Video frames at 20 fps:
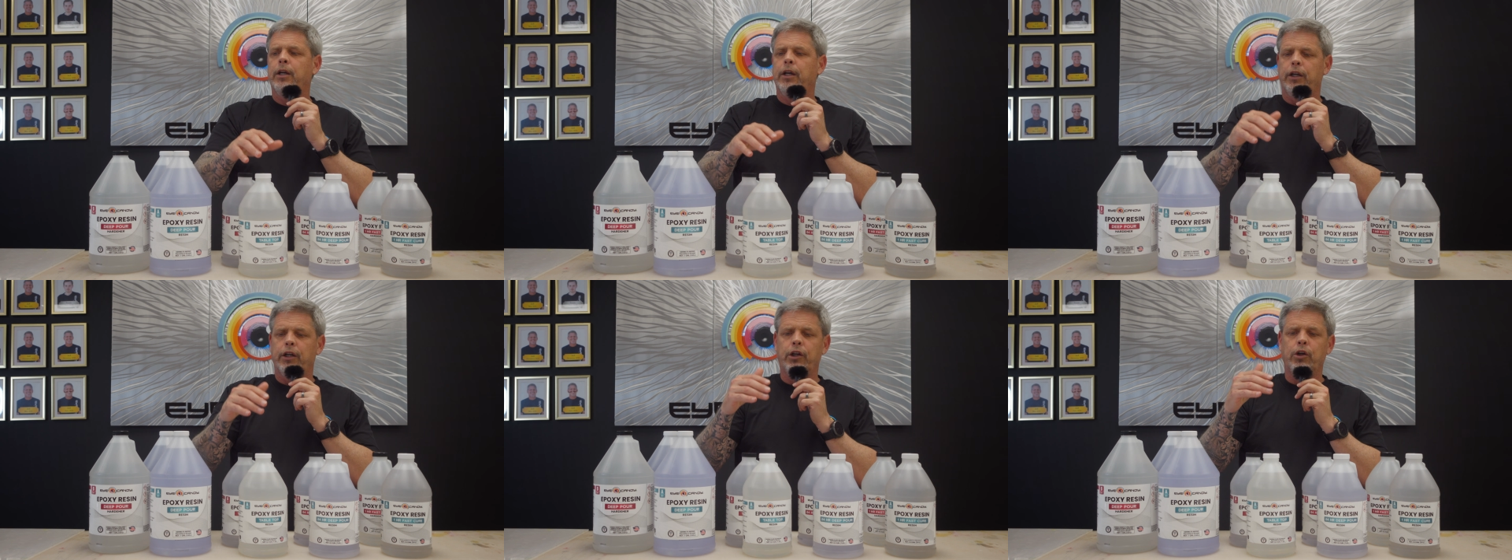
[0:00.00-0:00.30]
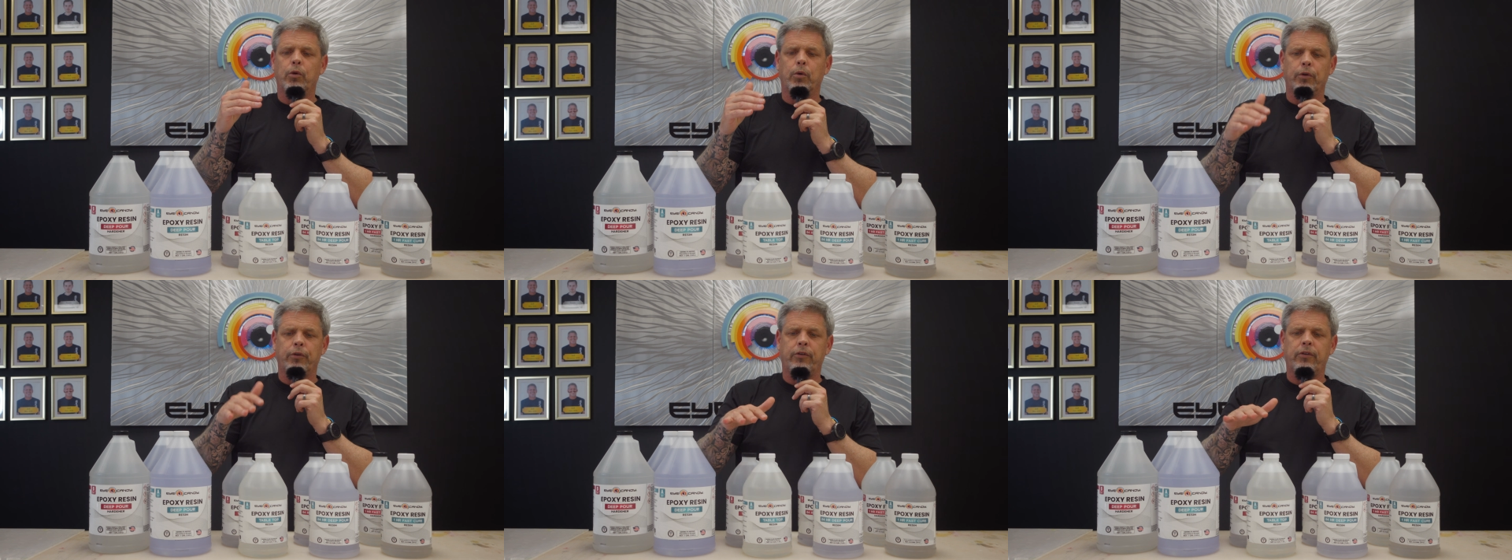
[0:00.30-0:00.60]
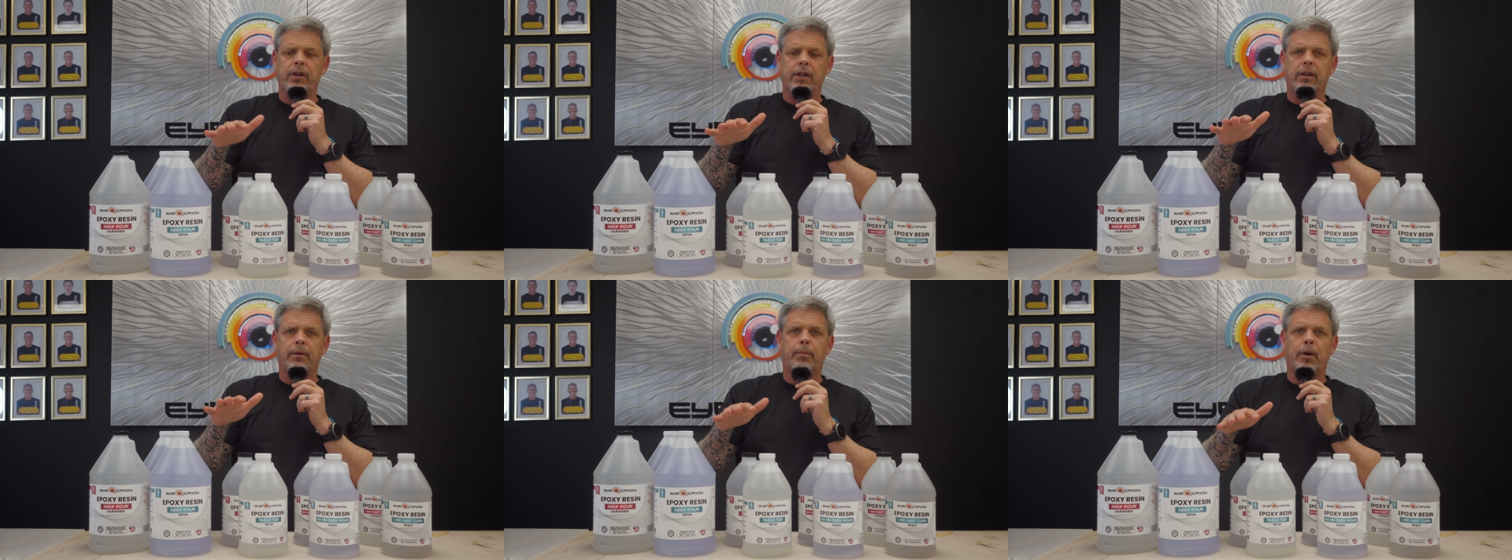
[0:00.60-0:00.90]
you will
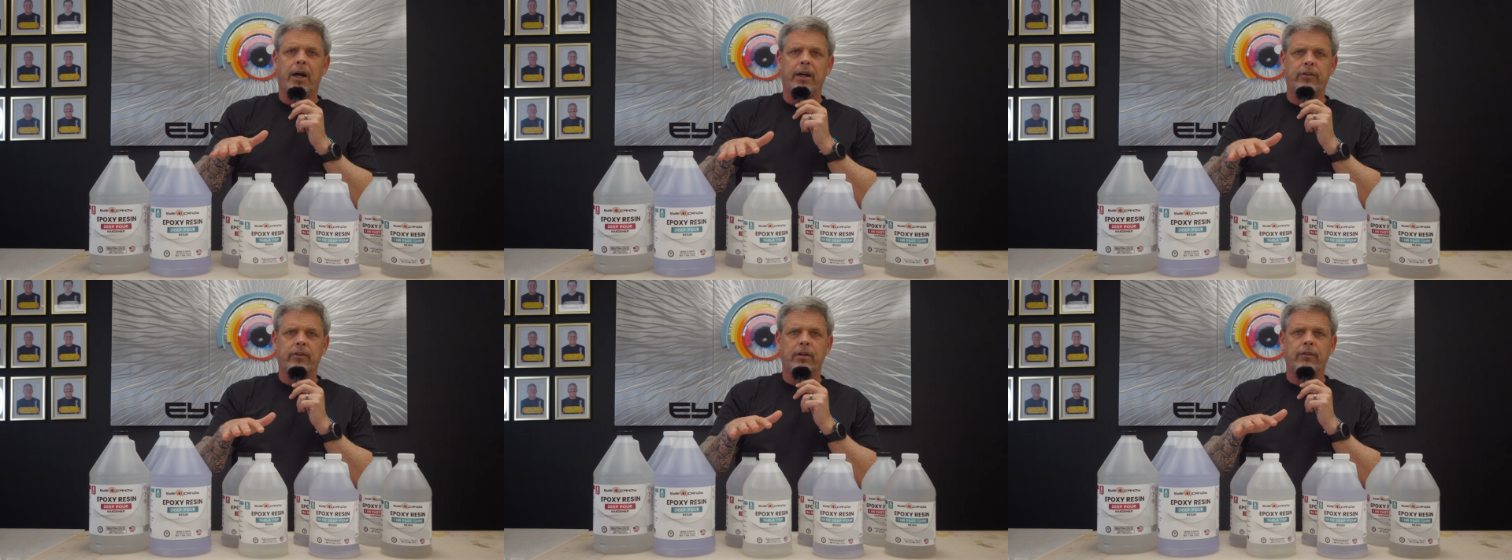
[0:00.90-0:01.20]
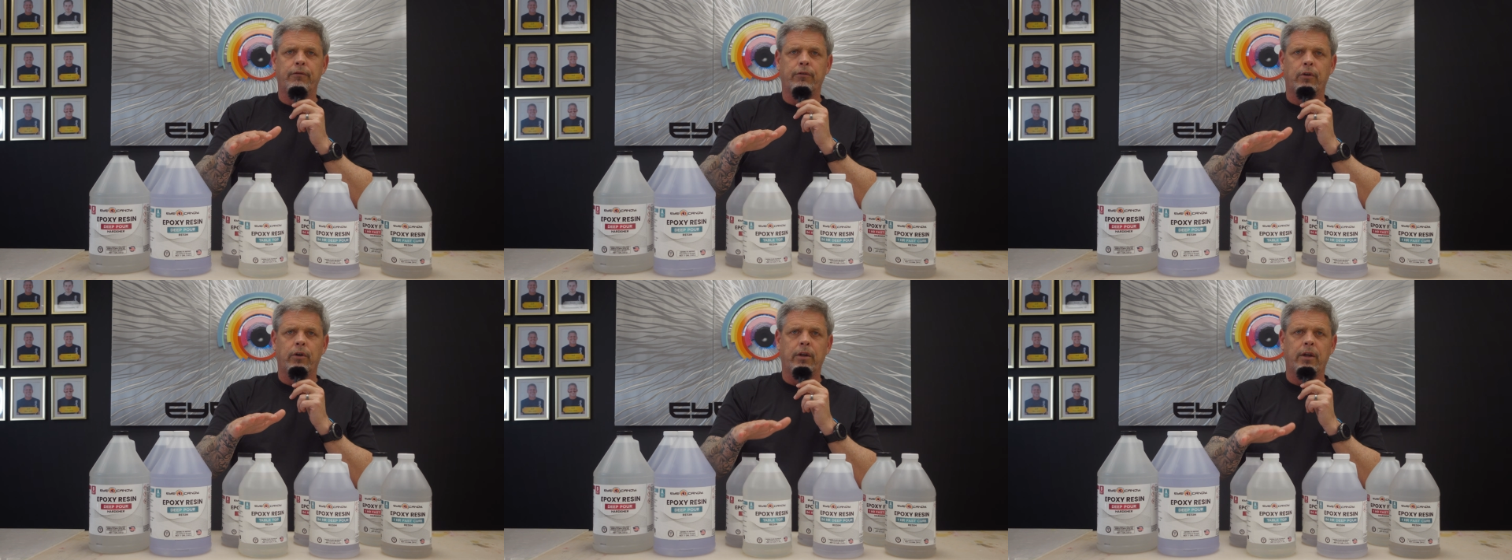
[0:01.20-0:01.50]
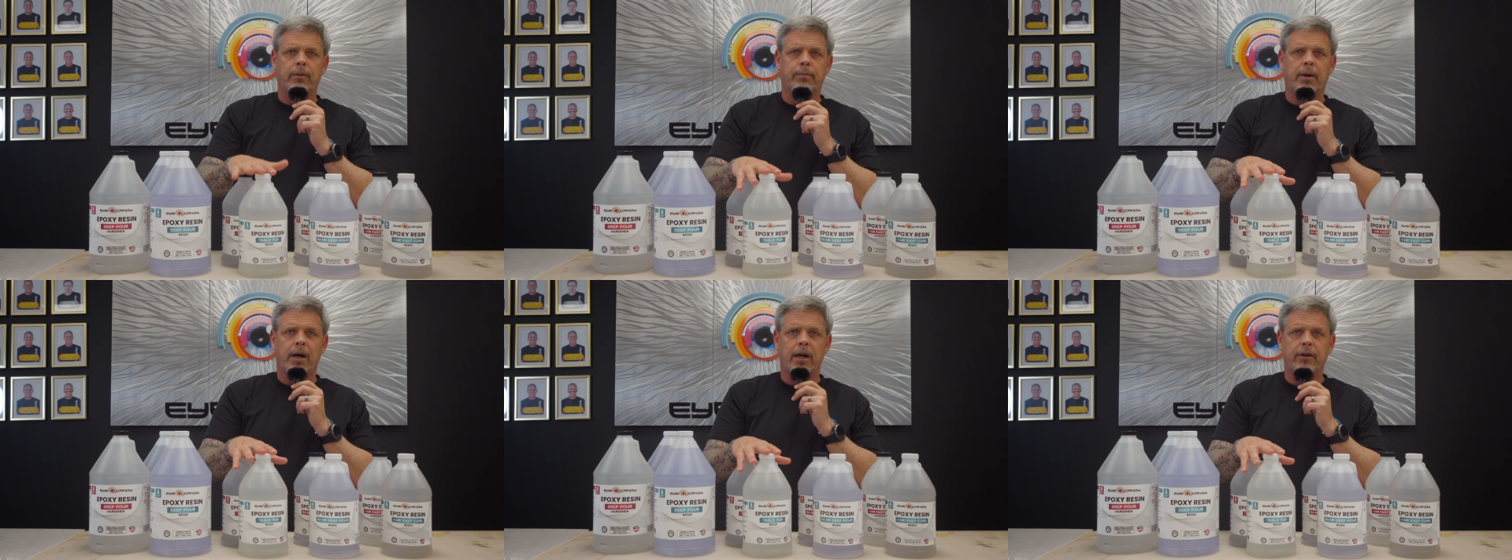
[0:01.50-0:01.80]
see the pricing for
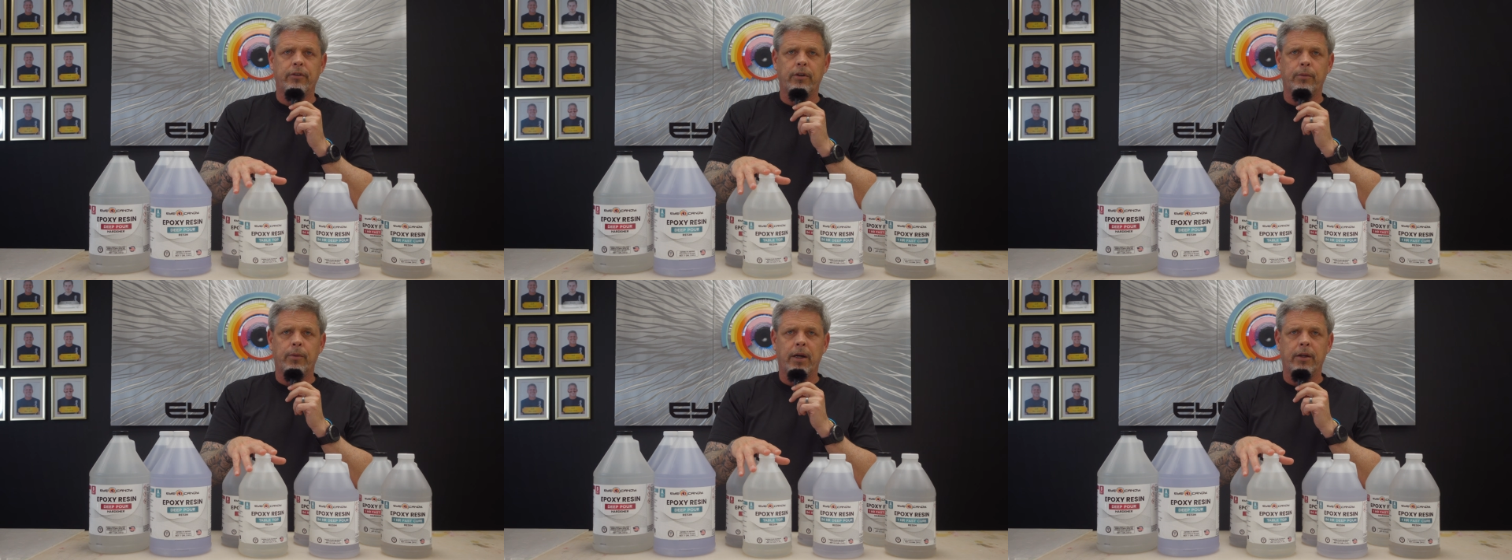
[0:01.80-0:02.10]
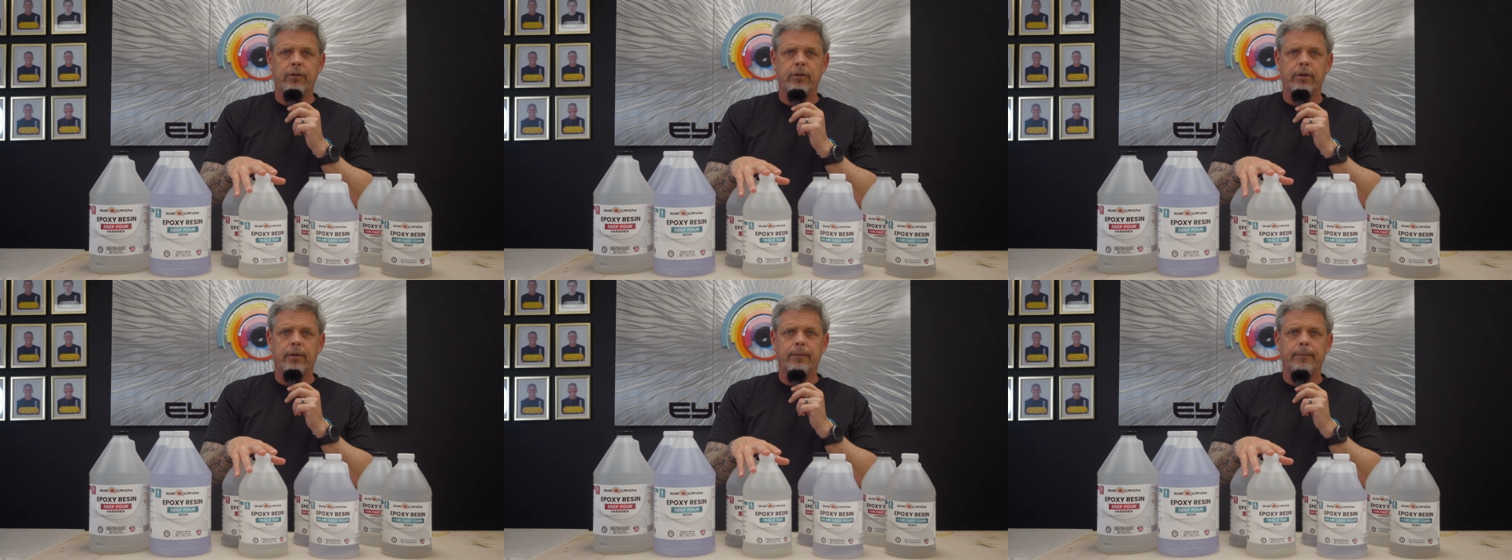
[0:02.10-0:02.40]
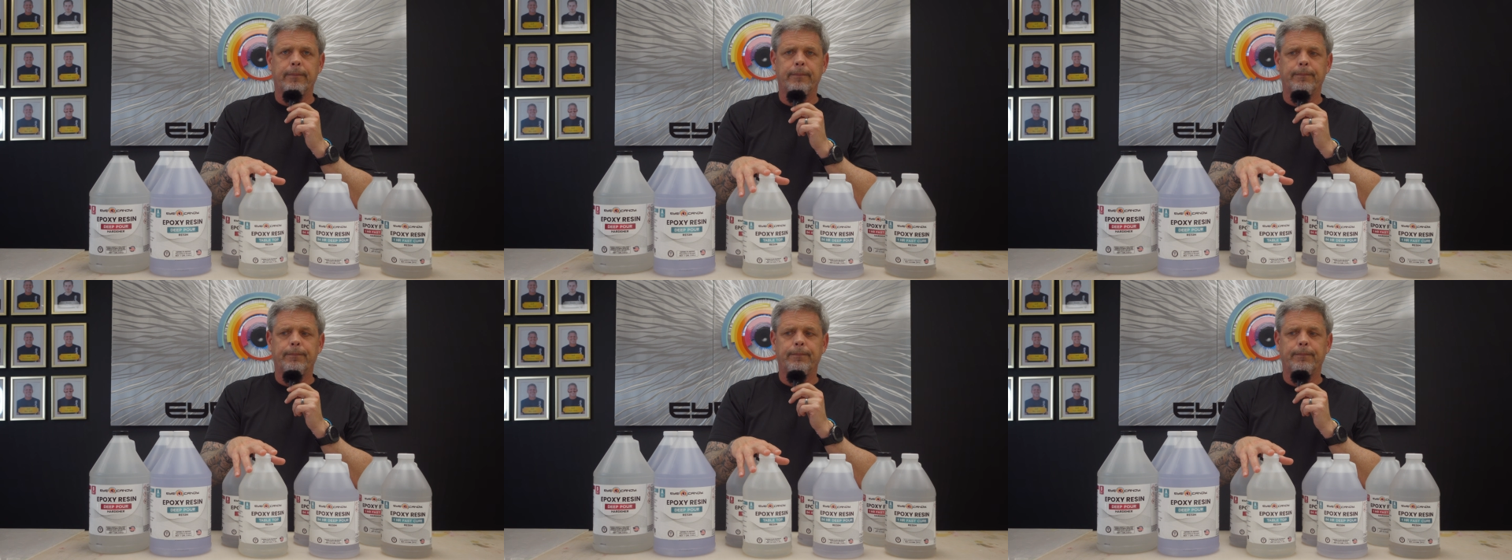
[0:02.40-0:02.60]
the epoxy resin.